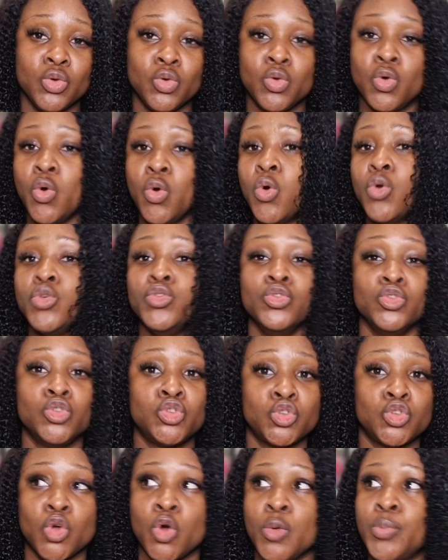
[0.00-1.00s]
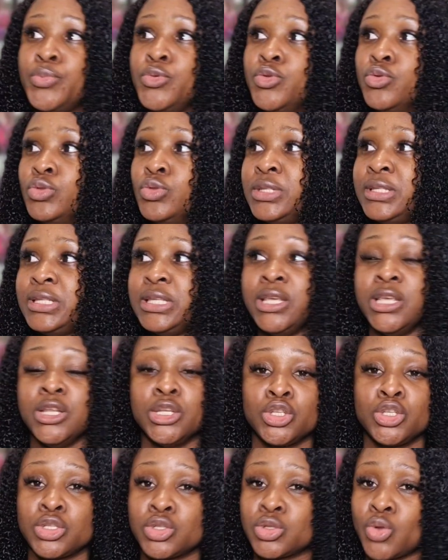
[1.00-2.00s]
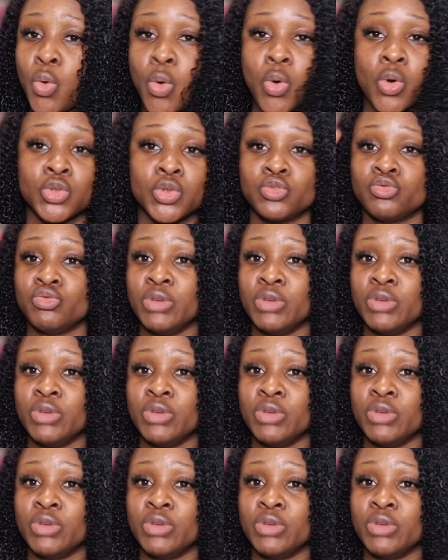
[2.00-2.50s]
go, you shop, you see stores,